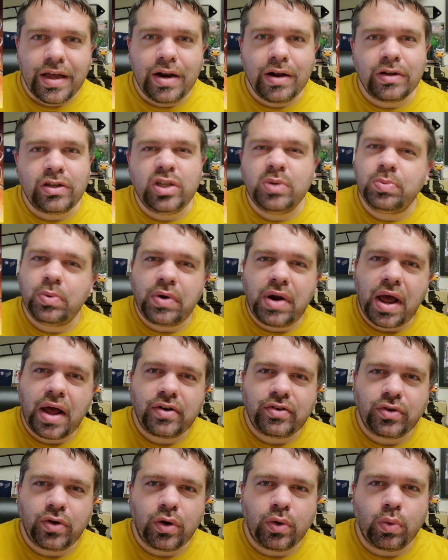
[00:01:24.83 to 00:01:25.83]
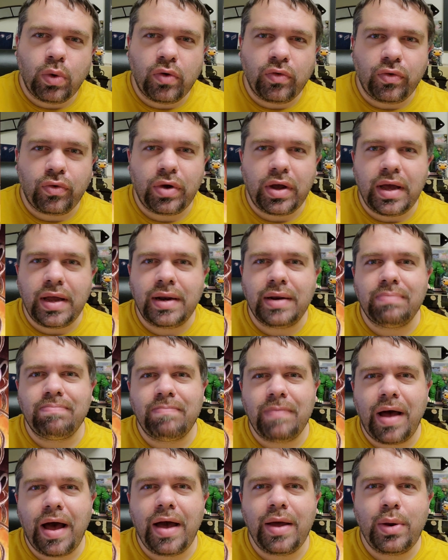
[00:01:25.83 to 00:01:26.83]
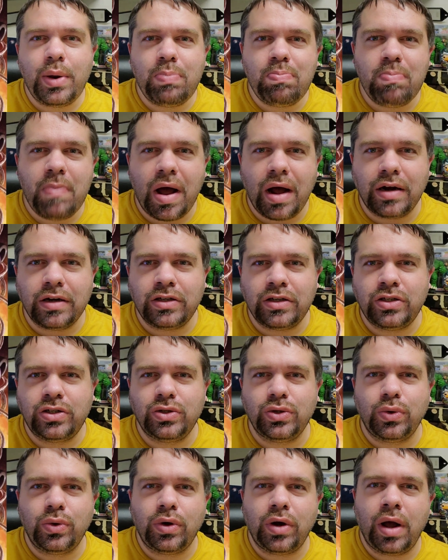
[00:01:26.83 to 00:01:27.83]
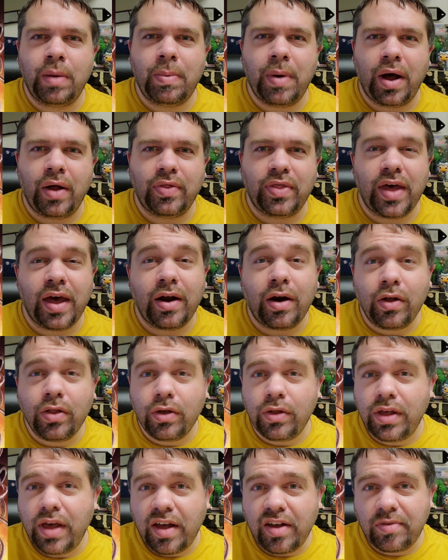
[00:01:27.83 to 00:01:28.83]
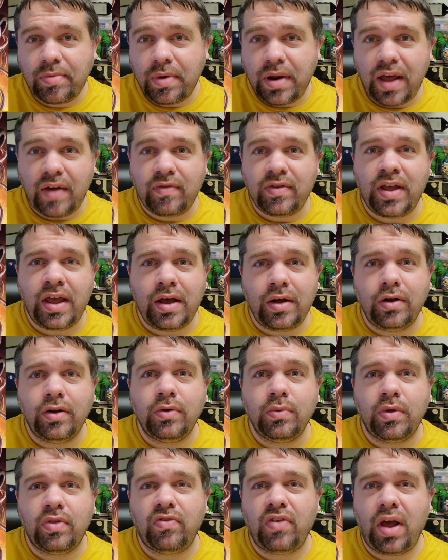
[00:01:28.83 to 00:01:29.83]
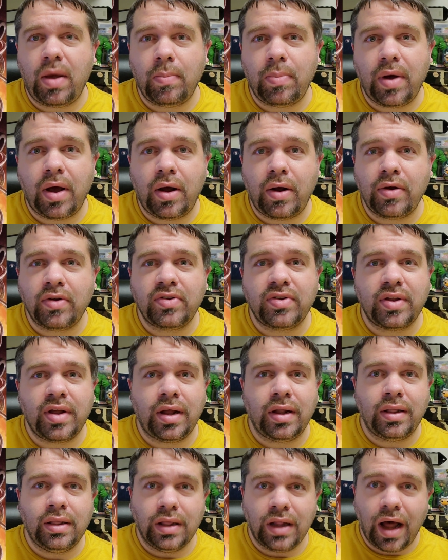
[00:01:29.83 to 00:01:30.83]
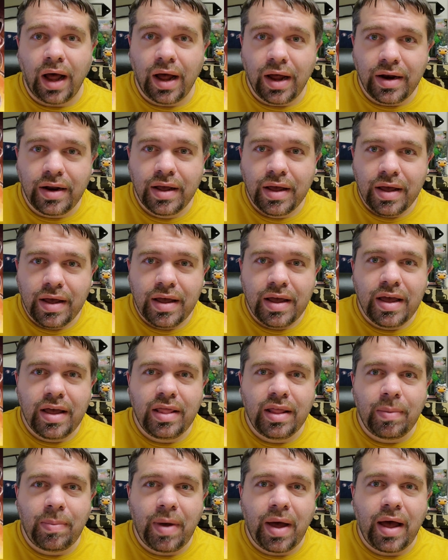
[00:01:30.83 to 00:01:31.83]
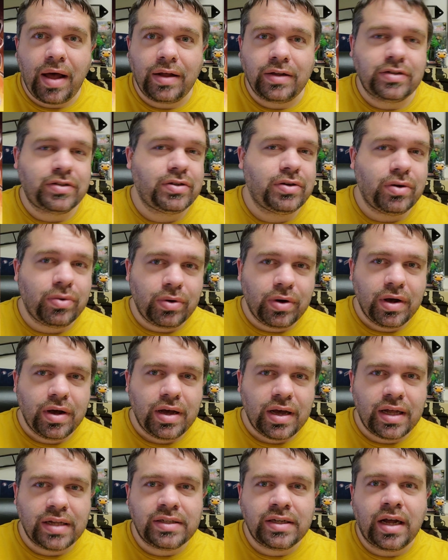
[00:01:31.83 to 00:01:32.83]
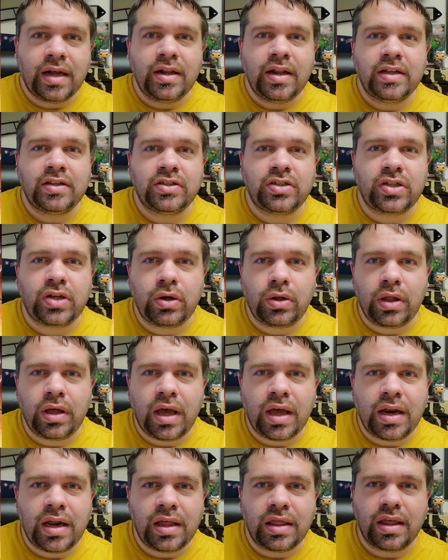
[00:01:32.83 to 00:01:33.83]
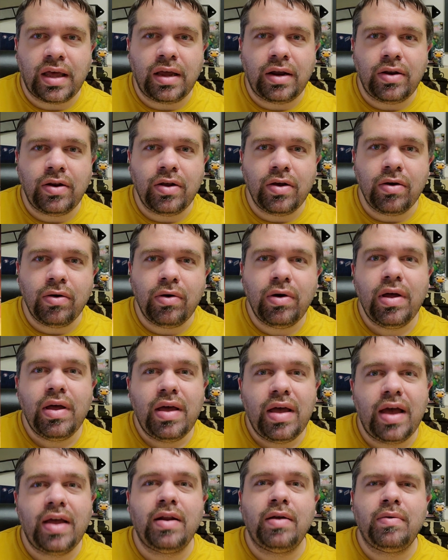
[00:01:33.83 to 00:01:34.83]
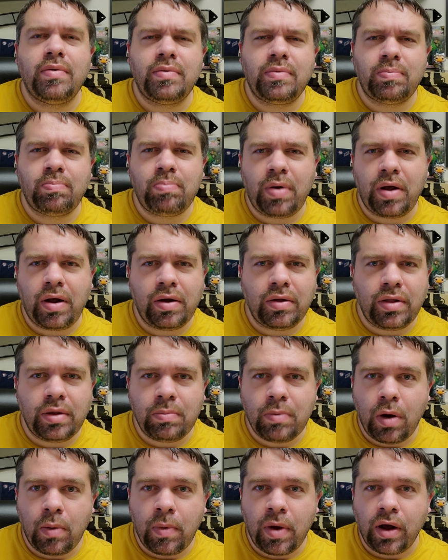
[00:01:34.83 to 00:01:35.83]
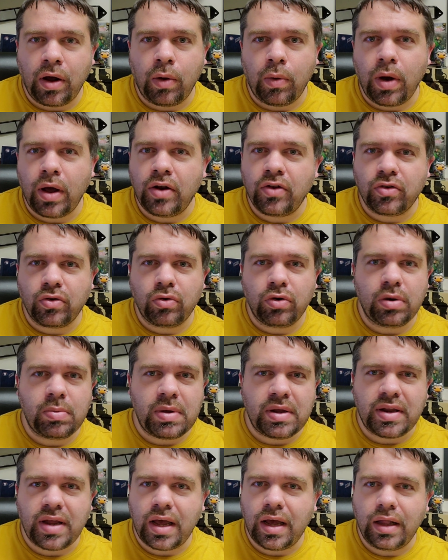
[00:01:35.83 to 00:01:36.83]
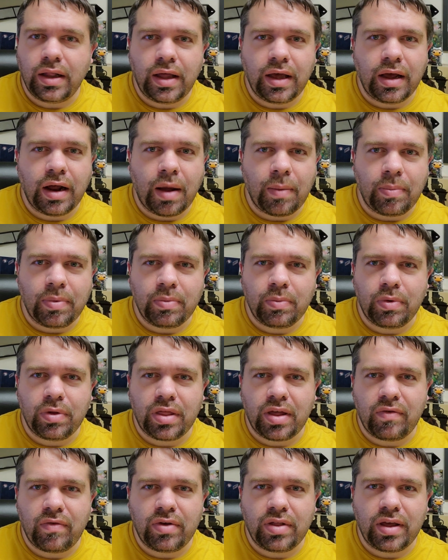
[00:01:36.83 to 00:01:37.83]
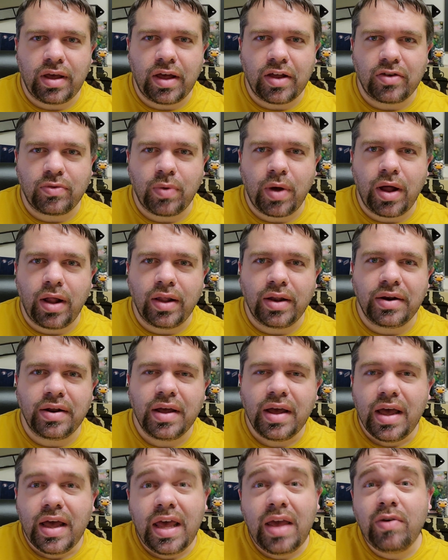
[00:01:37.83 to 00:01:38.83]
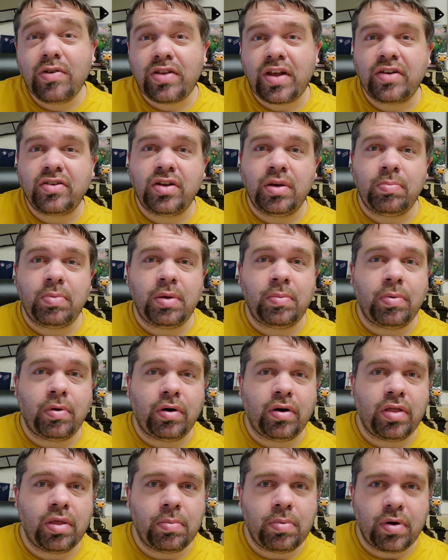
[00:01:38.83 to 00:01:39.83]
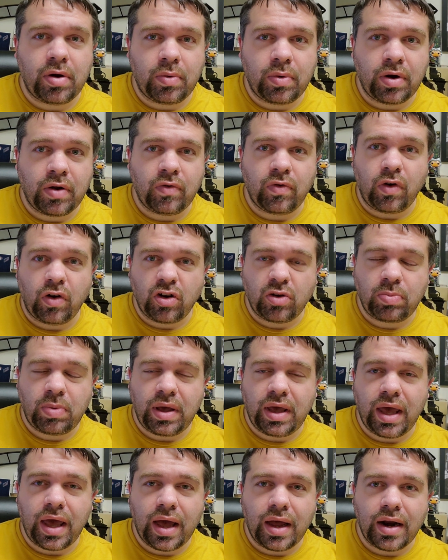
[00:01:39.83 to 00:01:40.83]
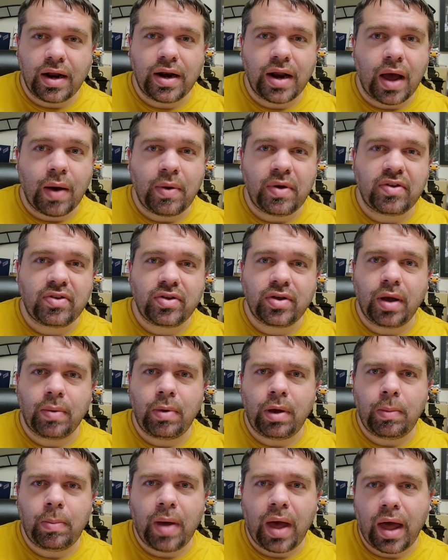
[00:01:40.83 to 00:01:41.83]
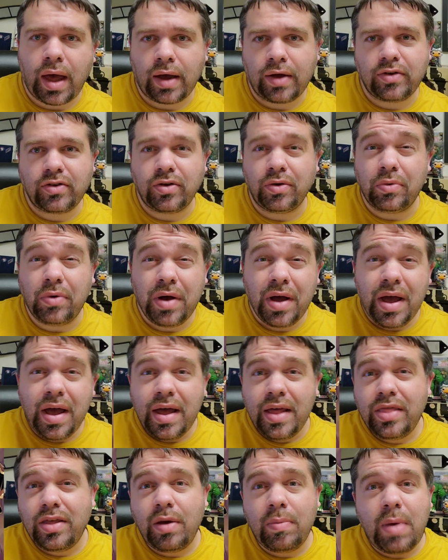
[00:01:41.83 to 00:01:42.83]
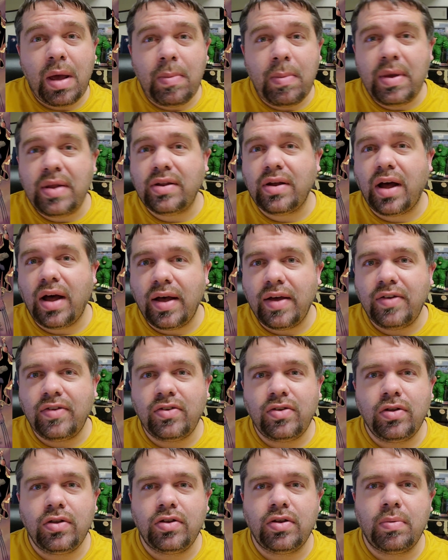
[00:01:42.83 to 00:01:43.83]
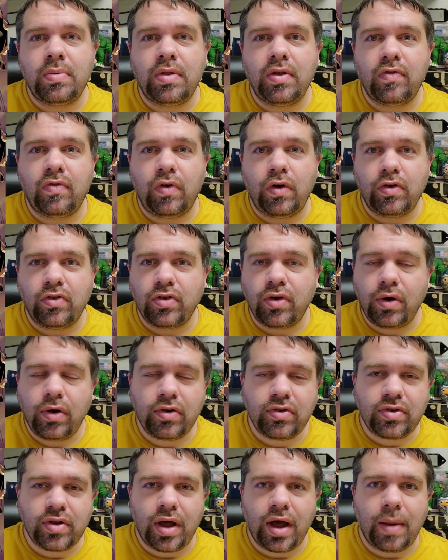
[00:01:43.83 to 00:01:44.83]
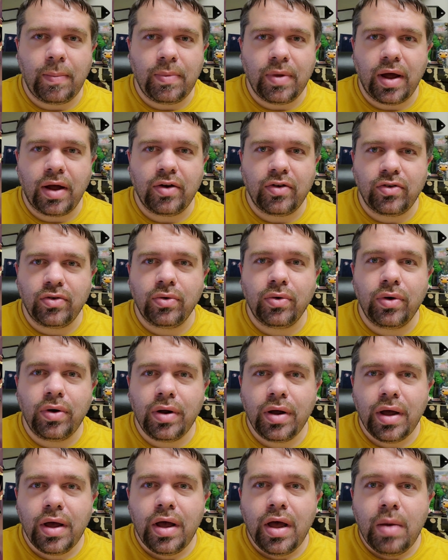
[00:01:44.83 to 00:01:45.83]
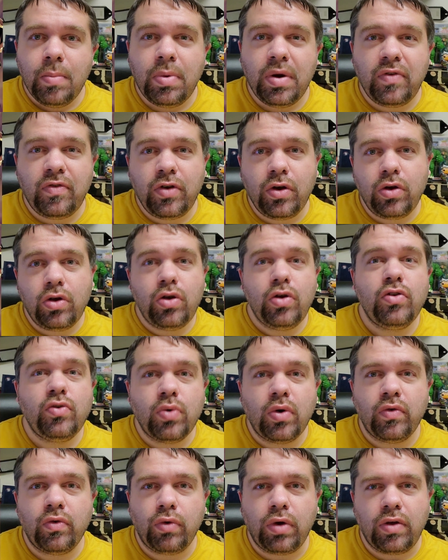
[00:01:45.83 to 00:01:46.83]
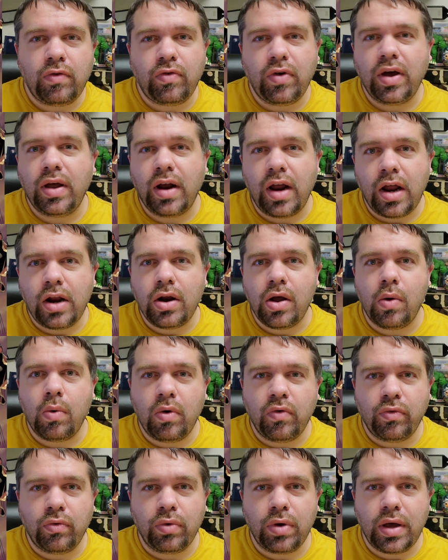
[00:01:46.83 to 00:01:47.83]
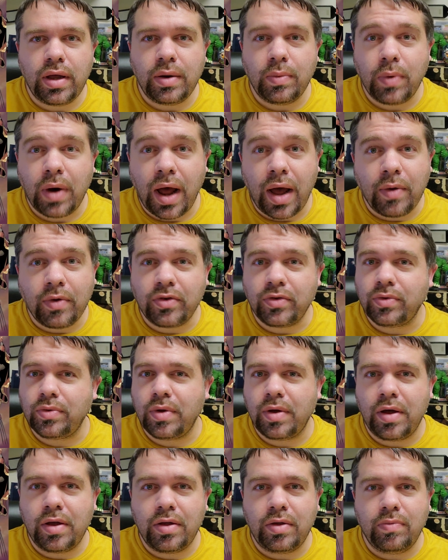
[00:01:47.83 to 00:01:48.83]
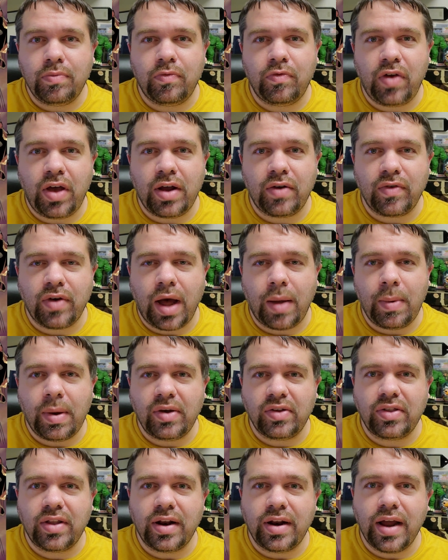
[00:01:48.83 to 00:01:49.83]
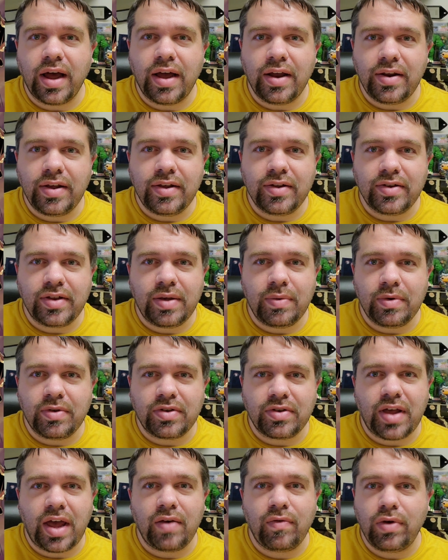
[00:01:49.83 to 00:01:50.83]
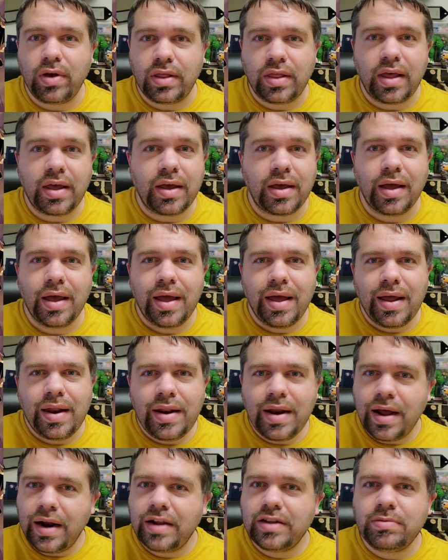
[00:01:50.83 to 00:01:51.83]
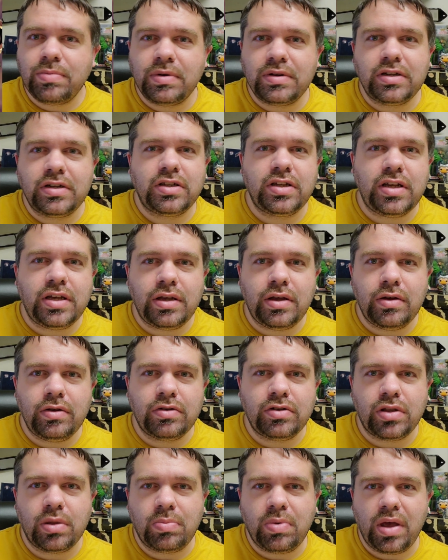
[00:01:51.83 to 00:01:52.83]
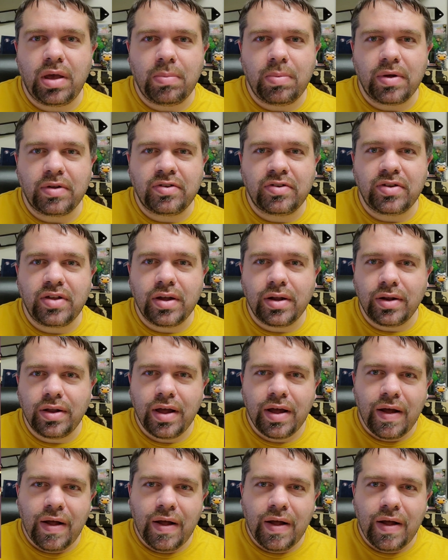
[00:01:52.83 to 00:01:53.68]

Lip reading: Supernatural and Wolverine, I'm not sure about that. Although the X-Men have tangled with vampires a lot in the past, so it's not necessarily anything new. And apparently Omega Red is going to be tangling up with everything as well. And he was actually a big part of the book when it first began, and now he's coming back. So there may be ties to some of the first arcs, I'm not sure. But if you're a huge Wolverine fan, I know Wolverine, when I was a fan of comics in the 90s, he was everything. Not as much as he used to be, but still,